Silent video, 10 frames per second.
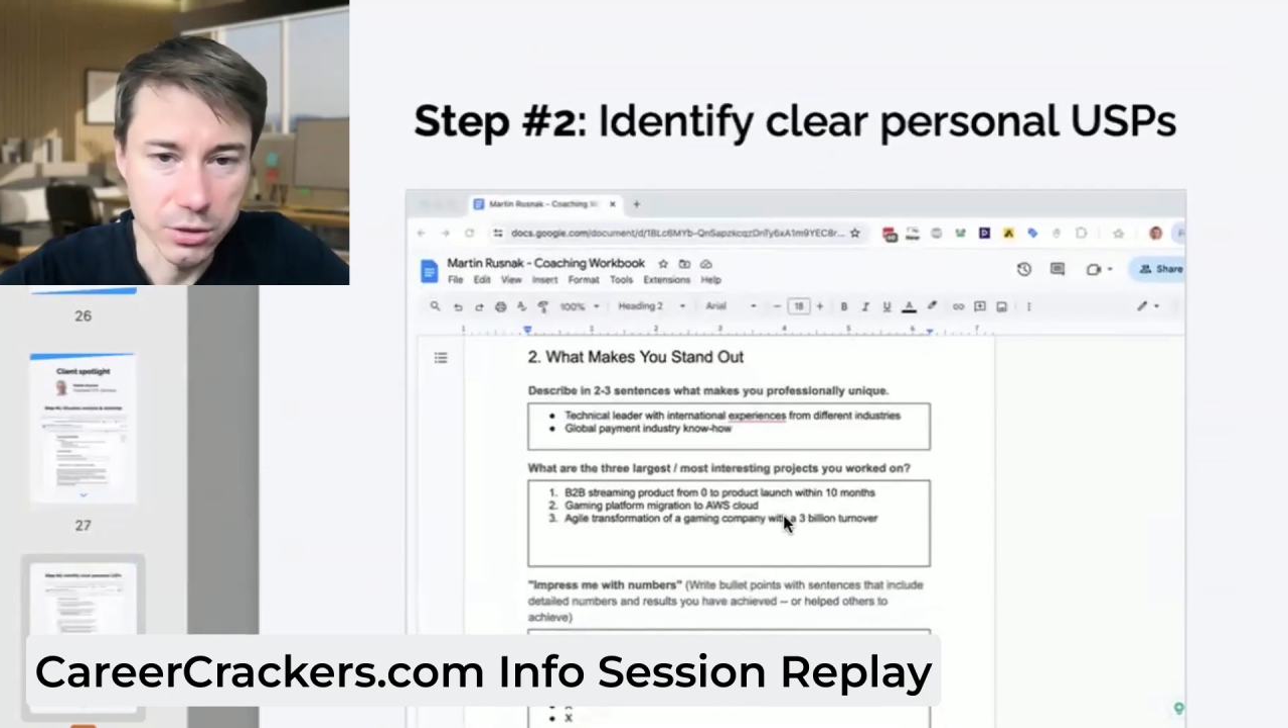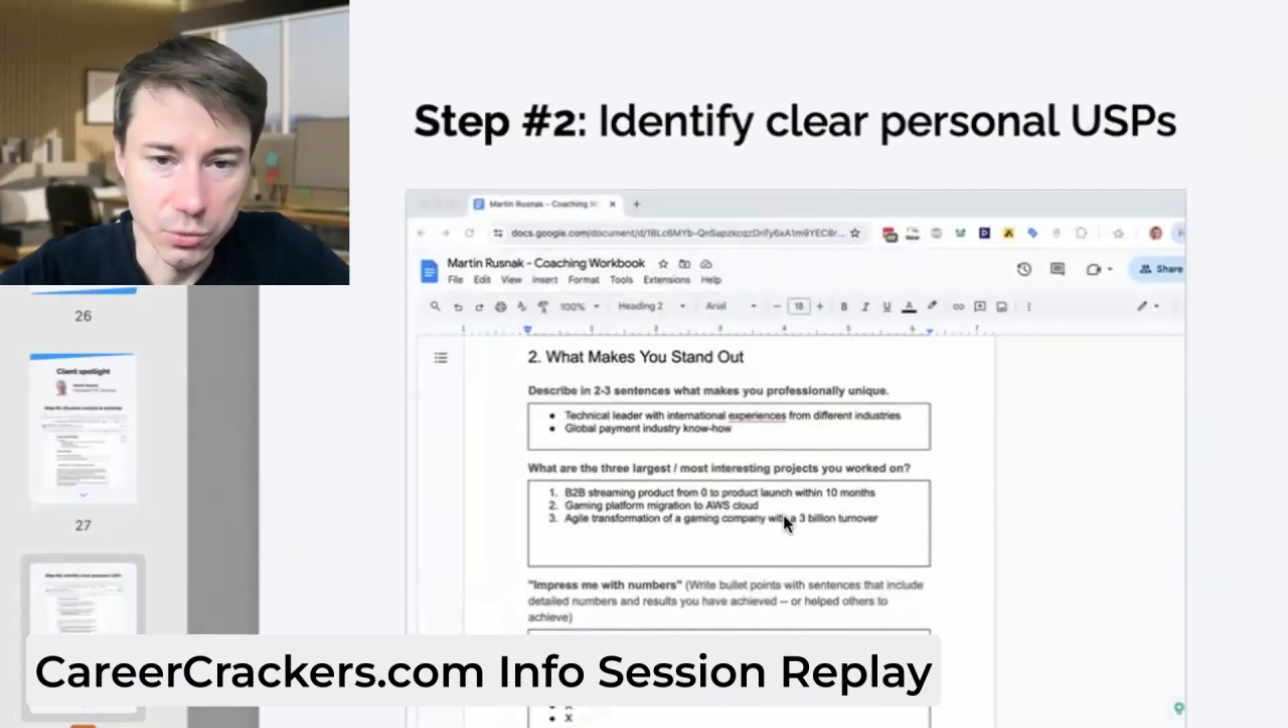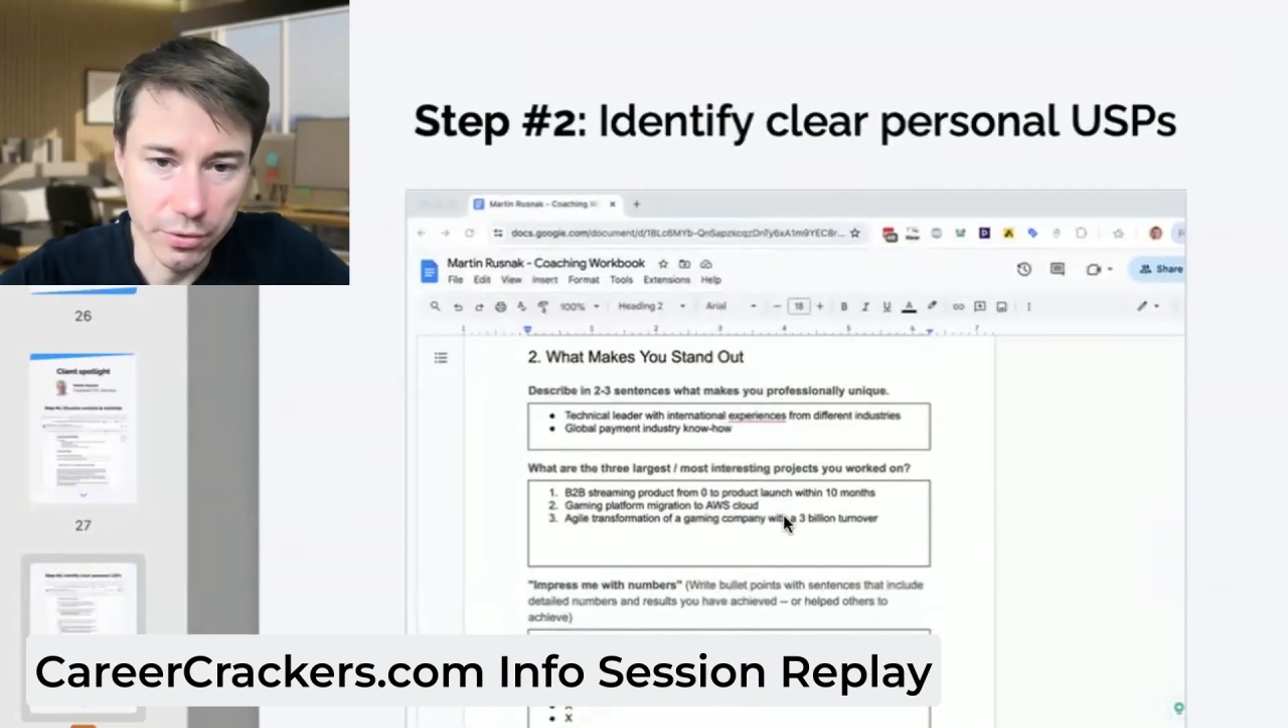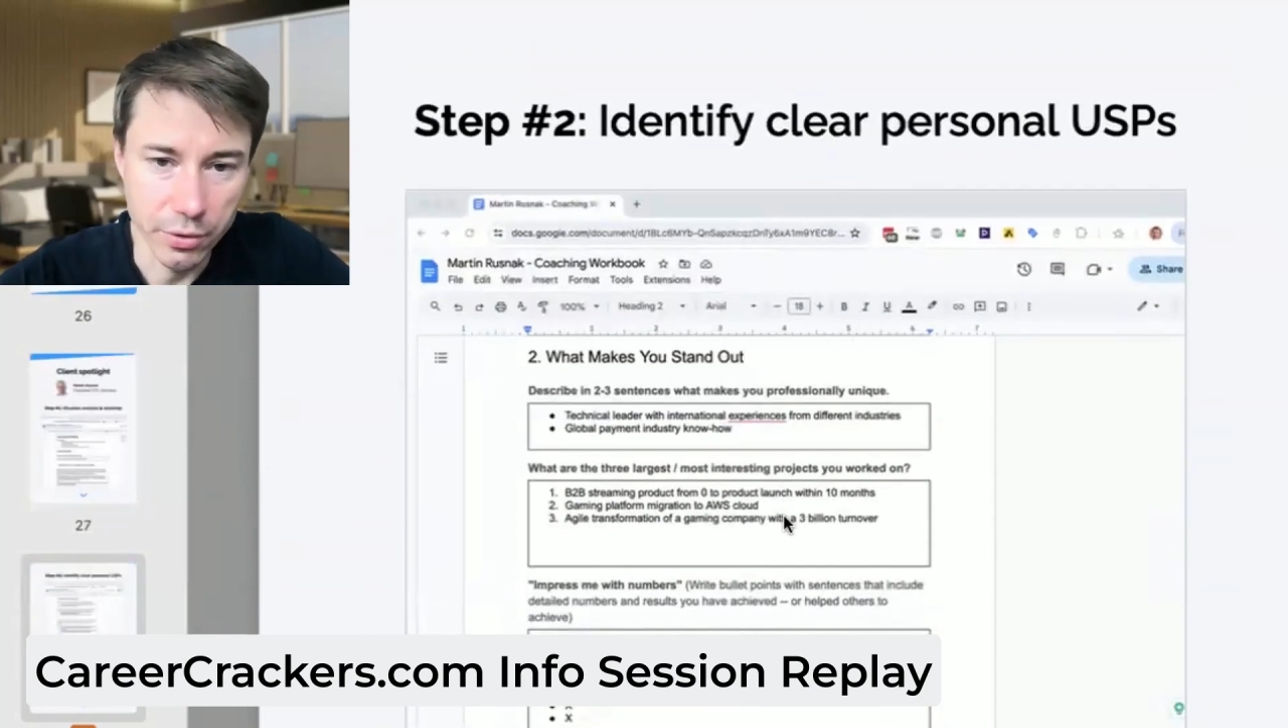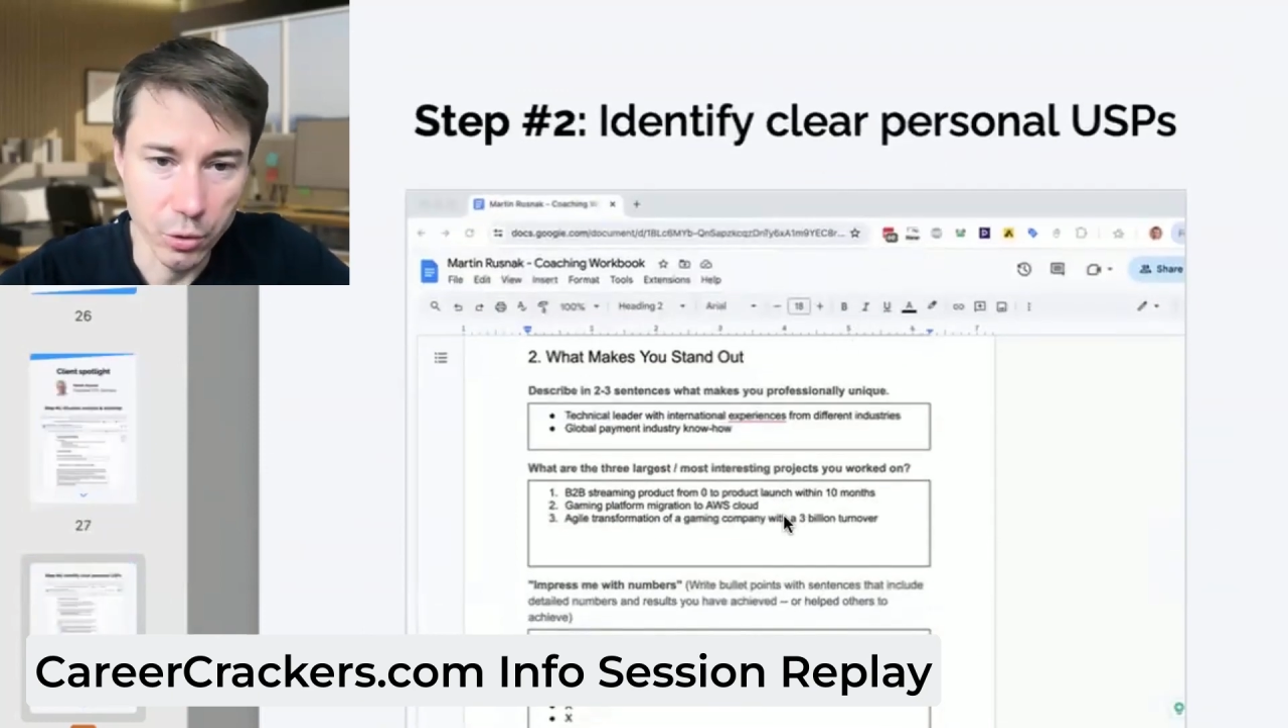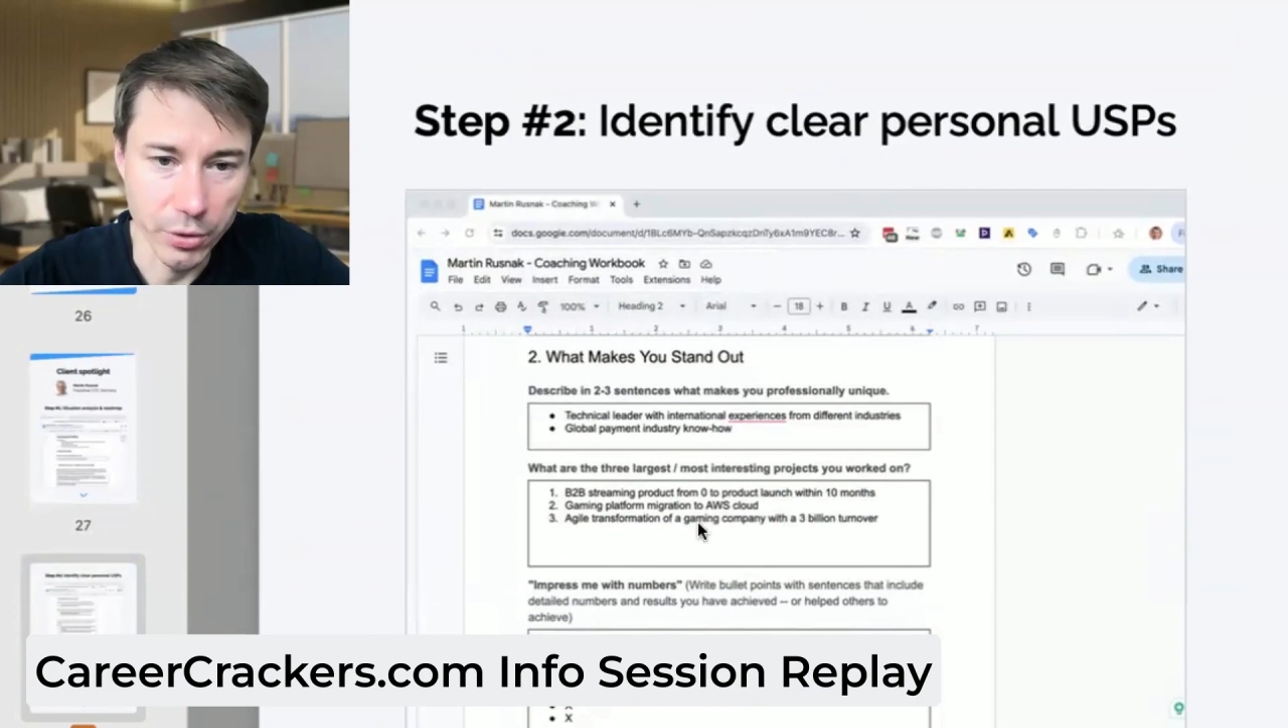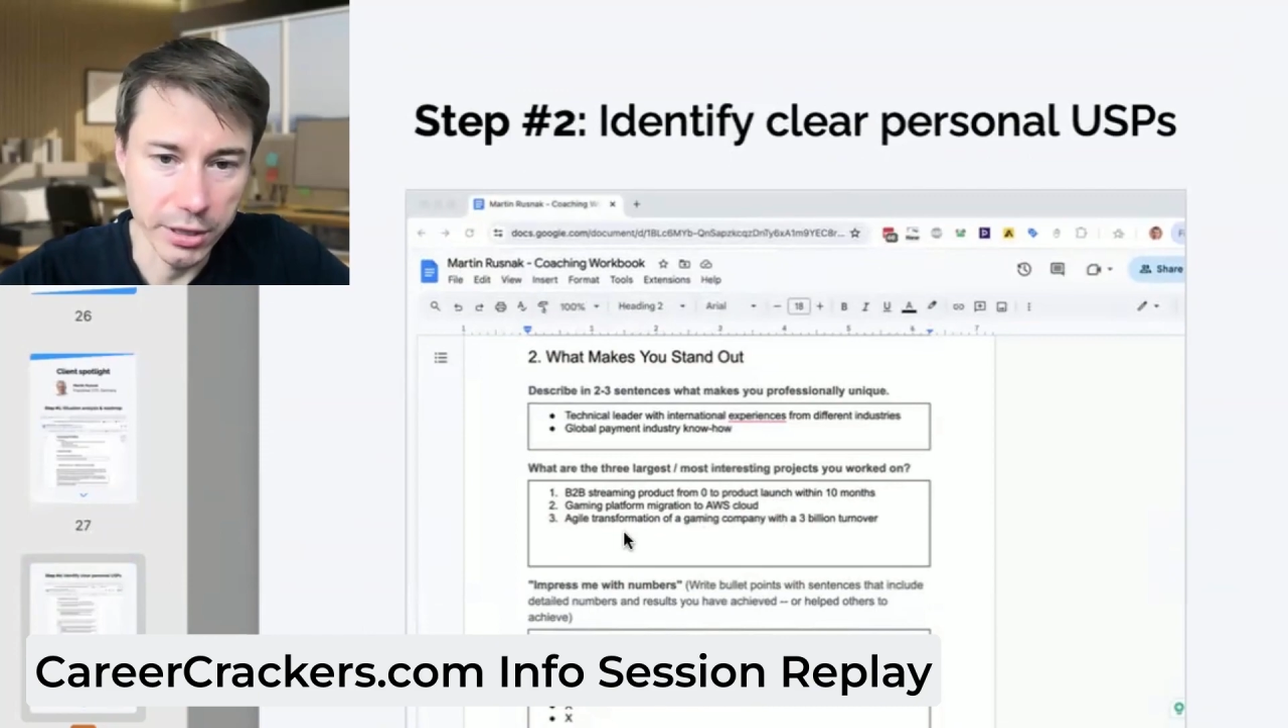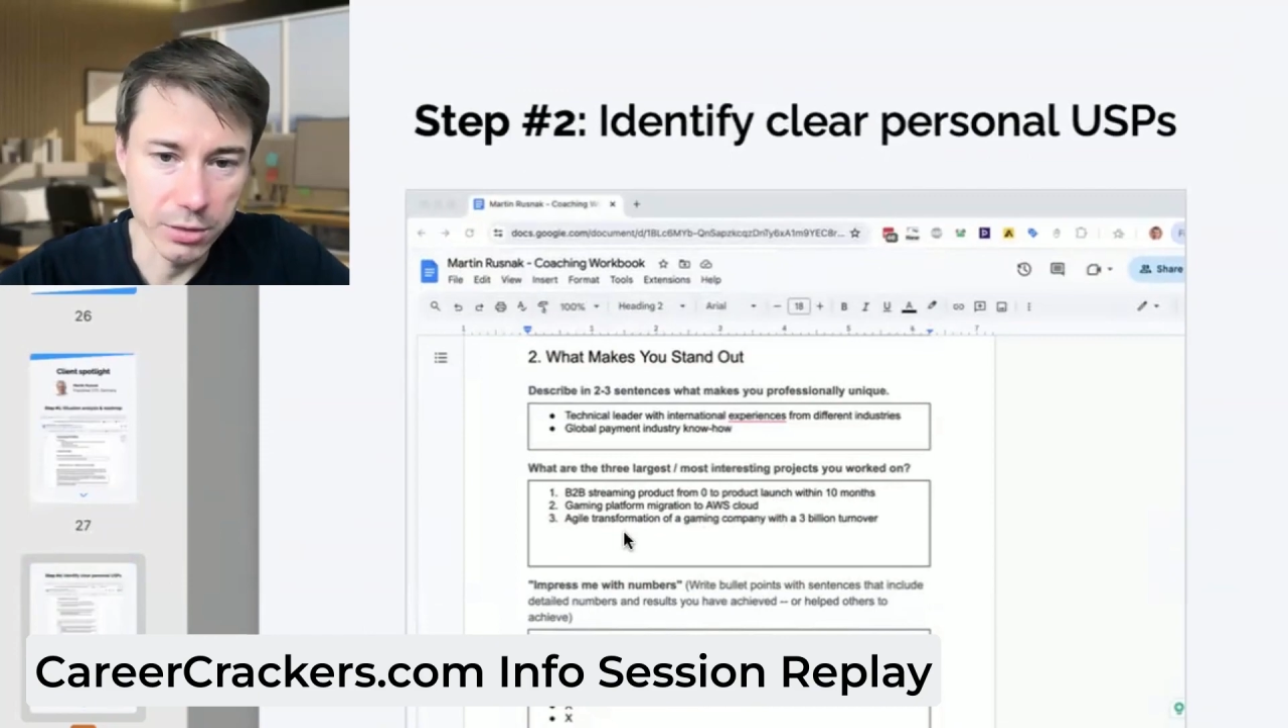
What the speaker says: 2-3 weeks,